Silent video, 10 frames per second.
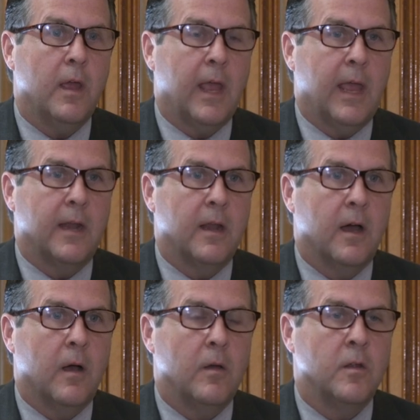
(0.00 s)
And,
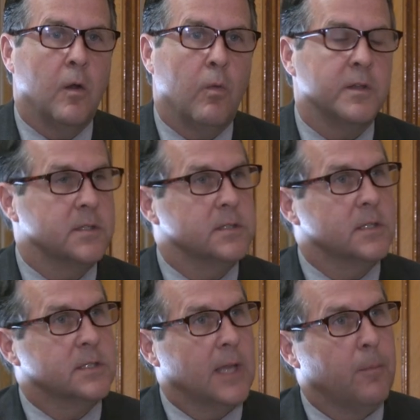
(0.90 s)
uh, you know, this is
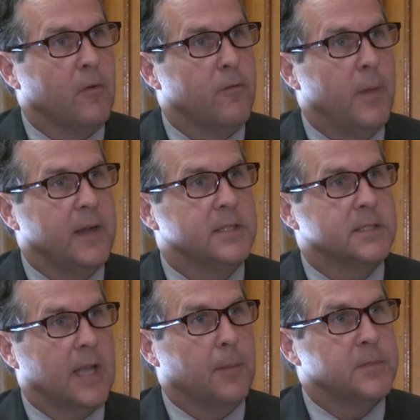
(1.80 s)
a step of many
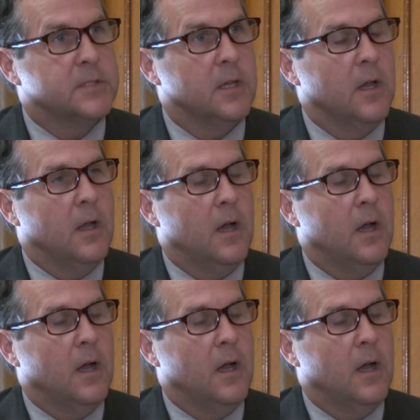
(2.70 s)
steps.